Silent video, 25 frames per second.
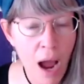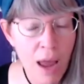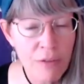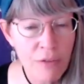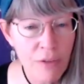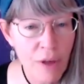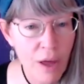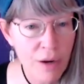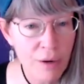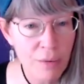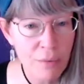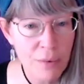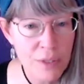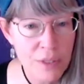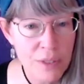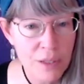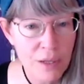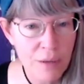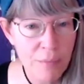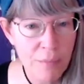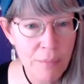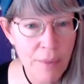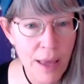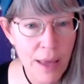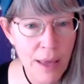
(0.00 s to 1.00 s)
I thought it was
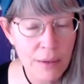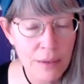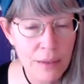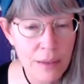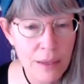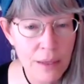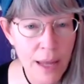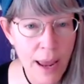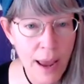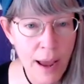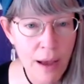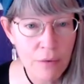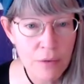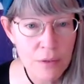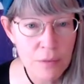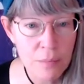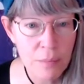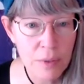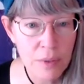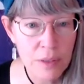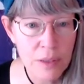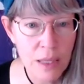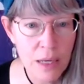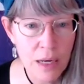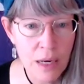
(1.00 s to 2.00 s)
an abandoned house,
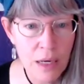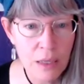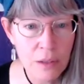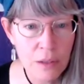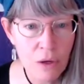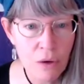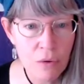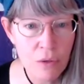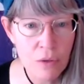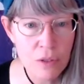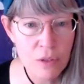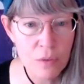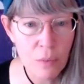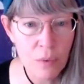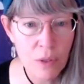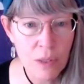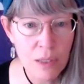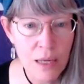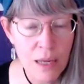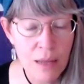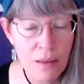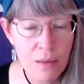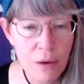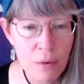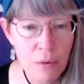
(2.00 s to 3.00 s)
but then I noticed
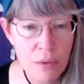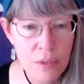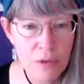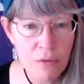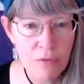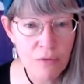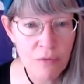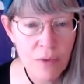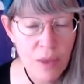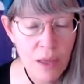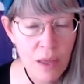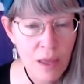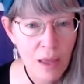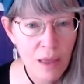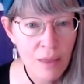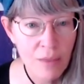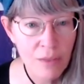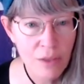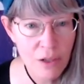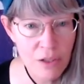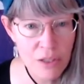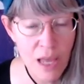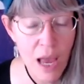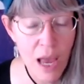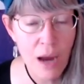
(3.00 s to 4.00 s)
one day
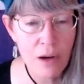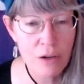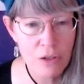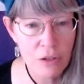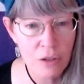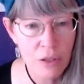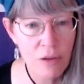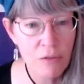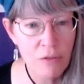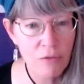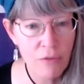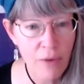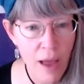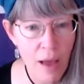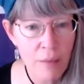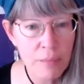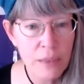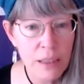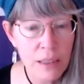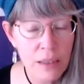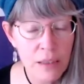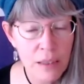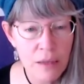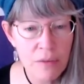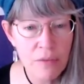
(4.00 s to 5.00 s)
there's actually a
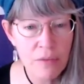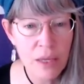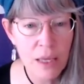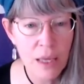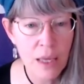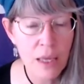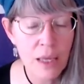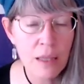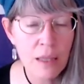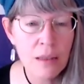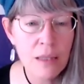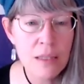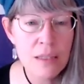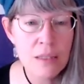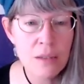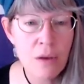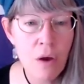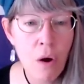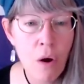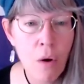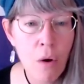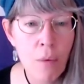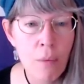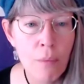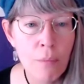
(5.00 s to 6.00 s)
family living in this
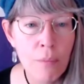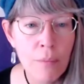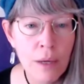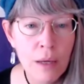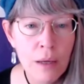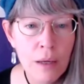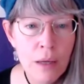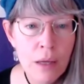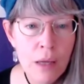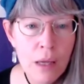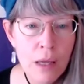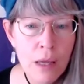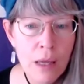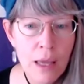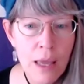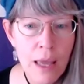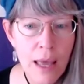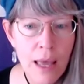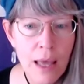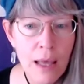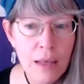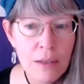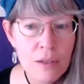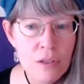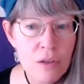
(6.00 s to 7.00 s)
home.
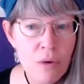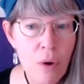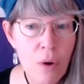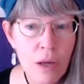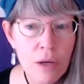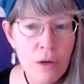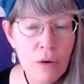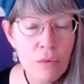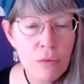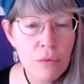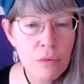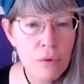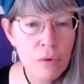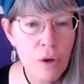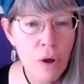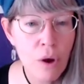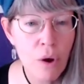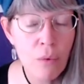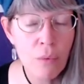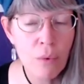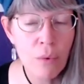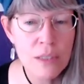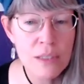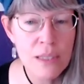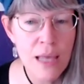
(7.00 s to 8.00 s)
And so I don't
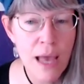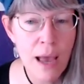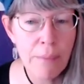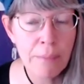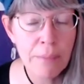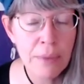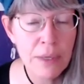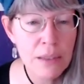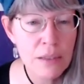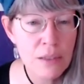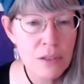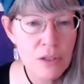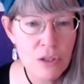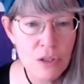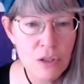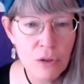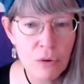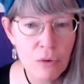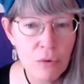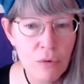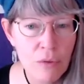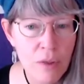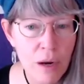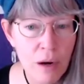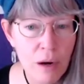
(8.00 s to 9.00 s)
know what's happened
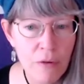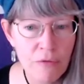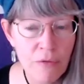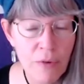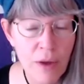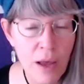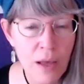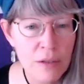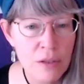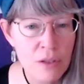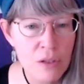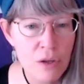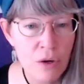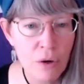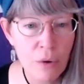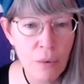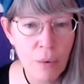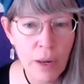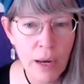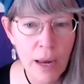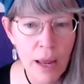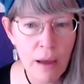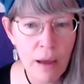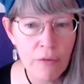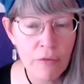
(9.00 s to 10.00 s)
to their funds or
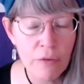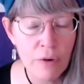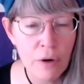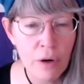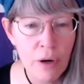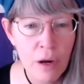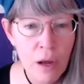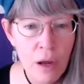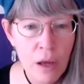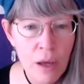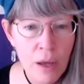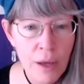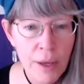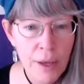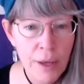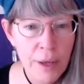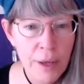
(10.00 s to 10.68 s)
whatever,